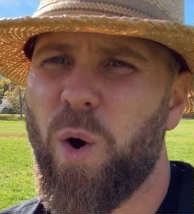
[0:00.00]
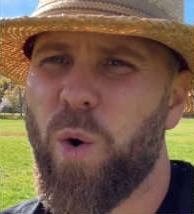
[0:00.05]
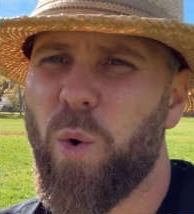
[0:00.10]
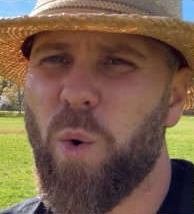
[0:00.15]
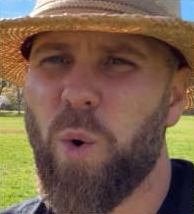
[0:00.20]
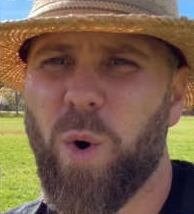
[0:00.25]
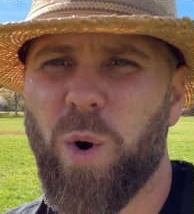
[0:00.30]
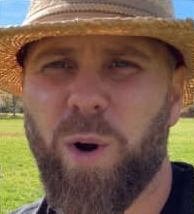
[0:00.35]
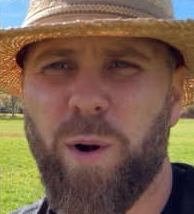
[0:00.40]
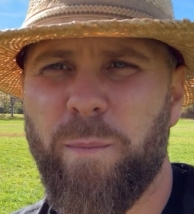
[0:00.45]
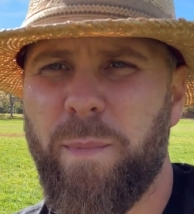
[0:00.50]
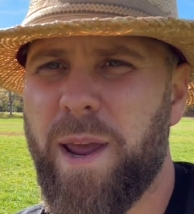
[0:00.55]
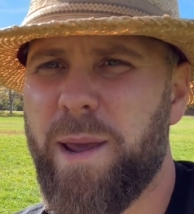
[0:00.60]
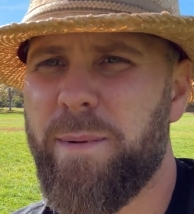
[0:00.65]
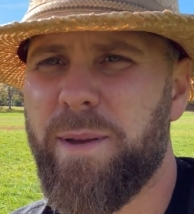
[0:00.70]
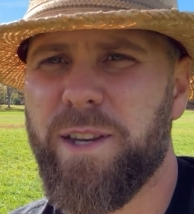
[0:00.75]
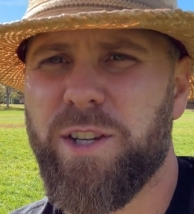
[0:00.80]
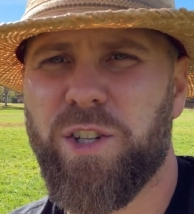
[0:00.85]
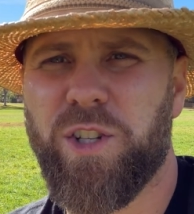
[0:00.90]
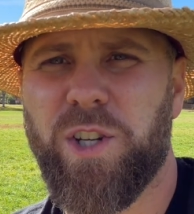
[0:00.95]
or
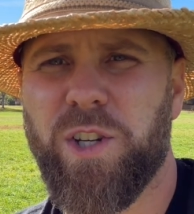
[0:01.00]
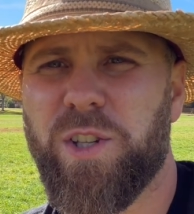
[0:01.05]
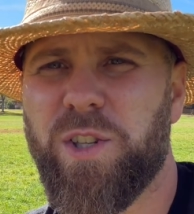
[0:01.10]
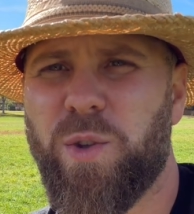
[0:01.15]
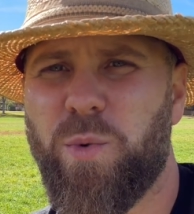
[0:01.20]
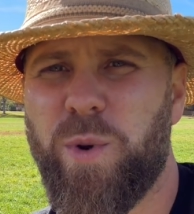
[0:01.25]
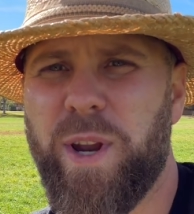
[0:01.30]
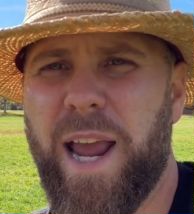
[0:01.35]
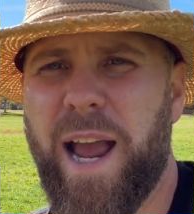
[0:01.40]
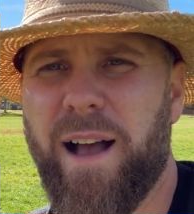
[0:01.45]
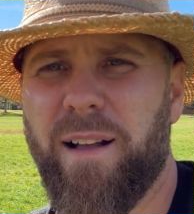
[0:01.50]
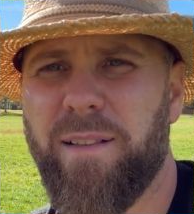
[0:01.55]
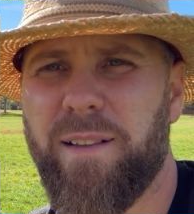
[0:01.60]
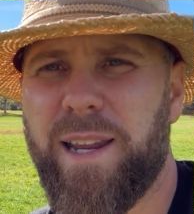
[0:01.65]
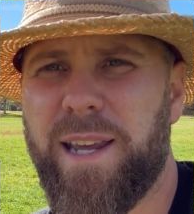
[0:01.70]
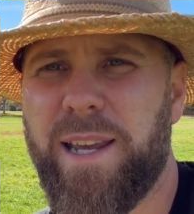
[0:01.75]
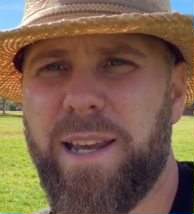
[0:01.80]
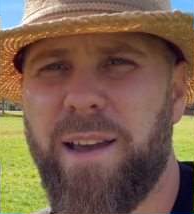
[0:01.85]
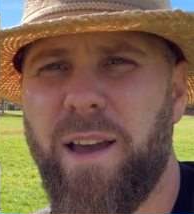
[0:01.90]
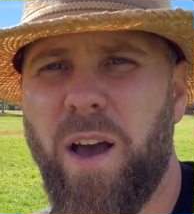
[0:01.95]
maybe it's just the
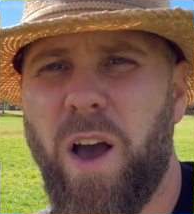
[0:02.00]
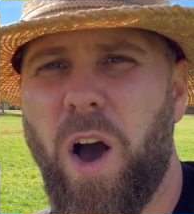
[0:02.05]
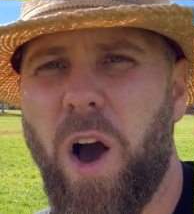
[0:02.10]
reality